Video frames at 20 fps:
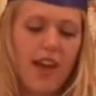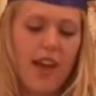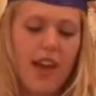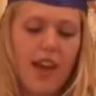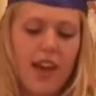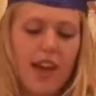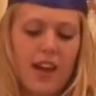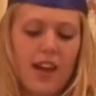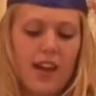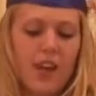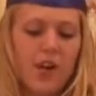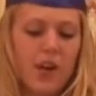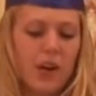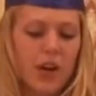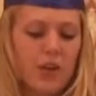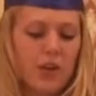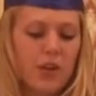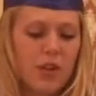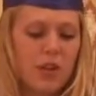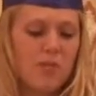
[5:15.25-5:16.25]
and I know
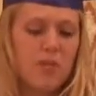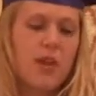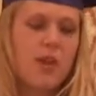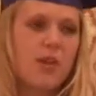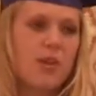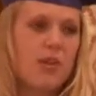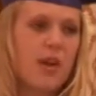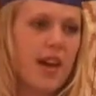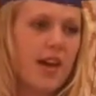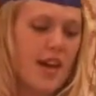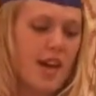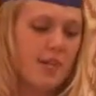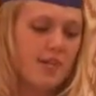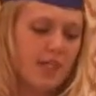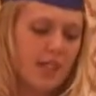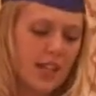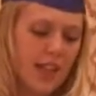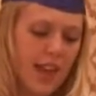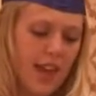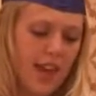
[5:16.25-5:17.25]
I wouldn't be who I am
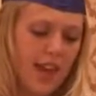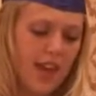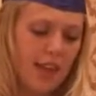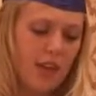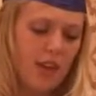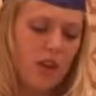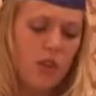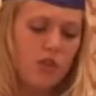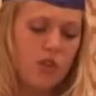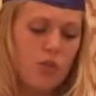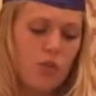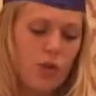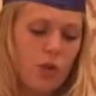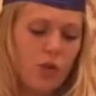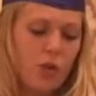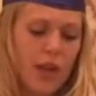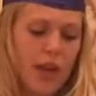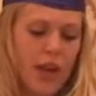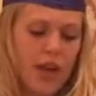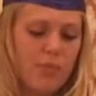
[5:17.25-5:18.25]
today, nor
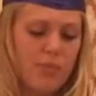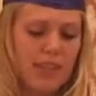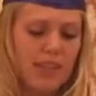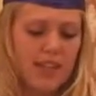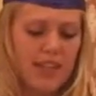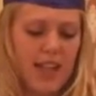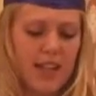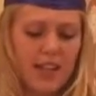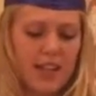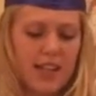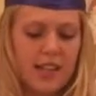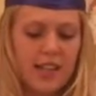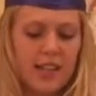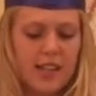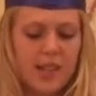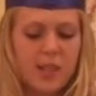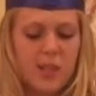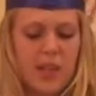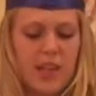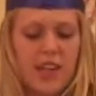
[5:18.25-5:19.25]
would I be standing here
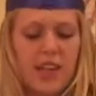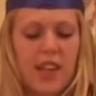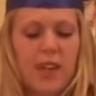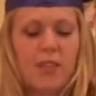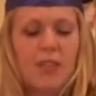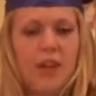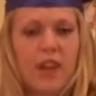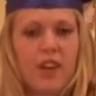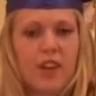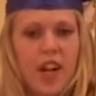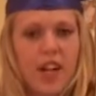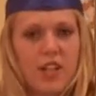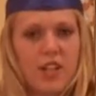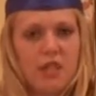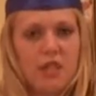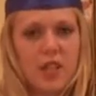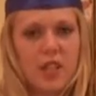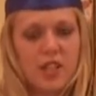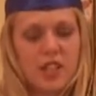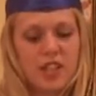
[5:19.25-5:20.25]
speaking at my
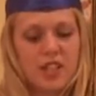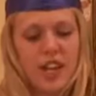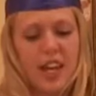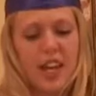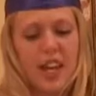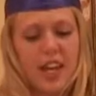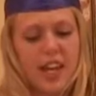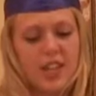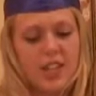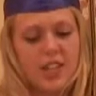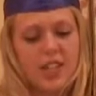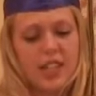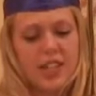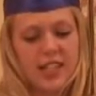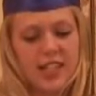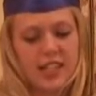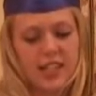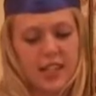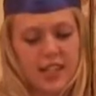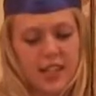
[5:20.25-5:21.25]
graduation at age
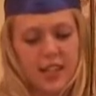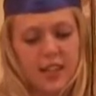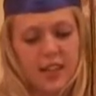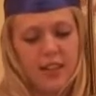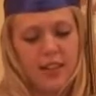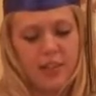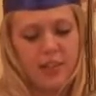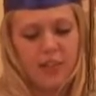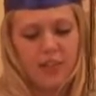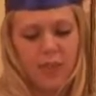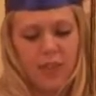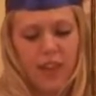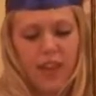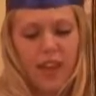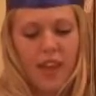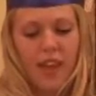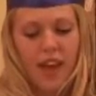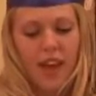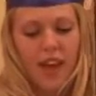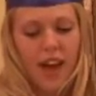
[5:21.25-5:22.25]
16.
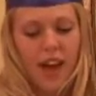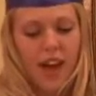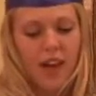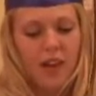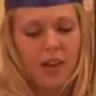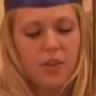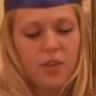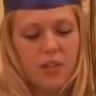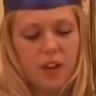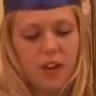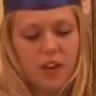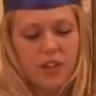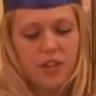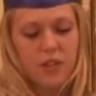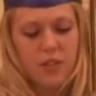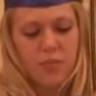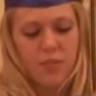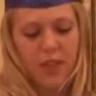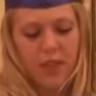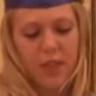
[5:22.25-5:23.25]
I owe it all
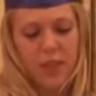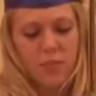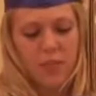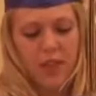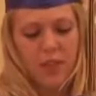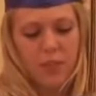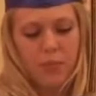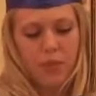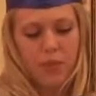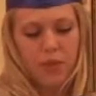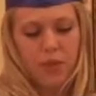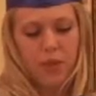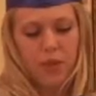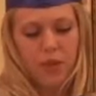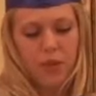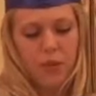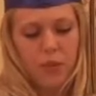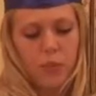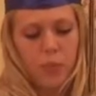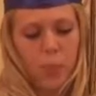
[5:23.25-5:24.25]
to the many
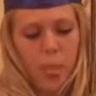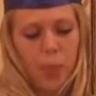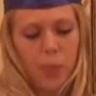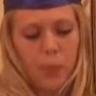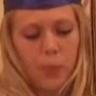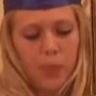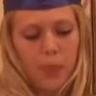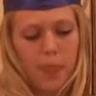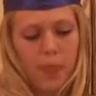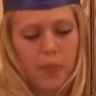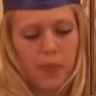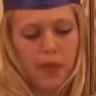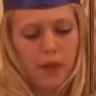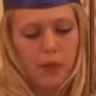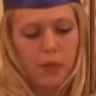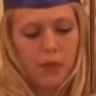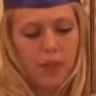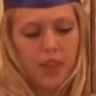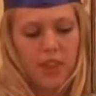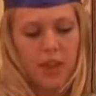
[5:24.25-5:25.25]
people
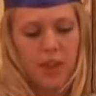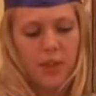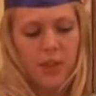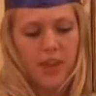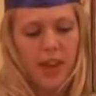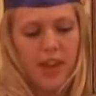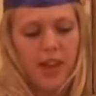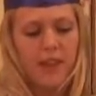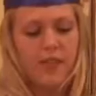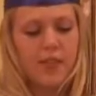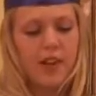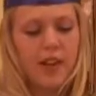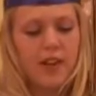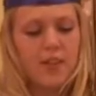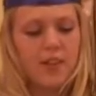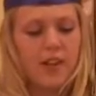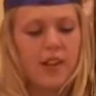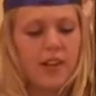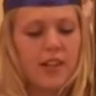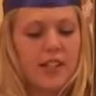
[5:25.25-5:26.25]
with whom I have come
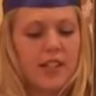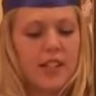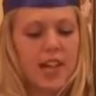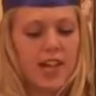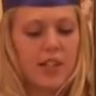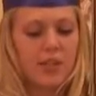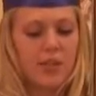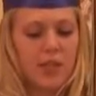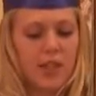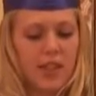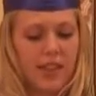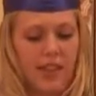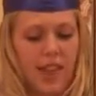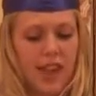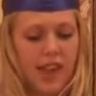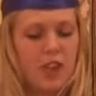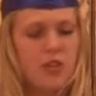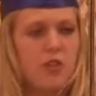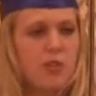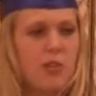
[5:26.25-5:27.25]
in contact with
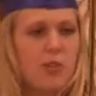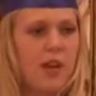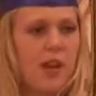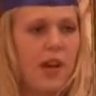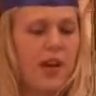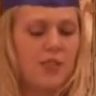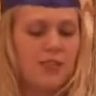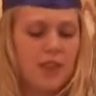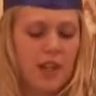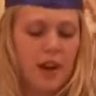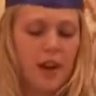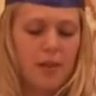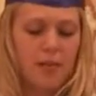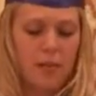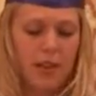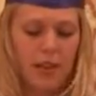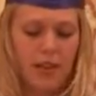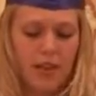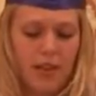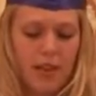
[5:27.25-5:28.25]
and whom have taught
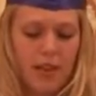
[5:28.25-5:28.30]
me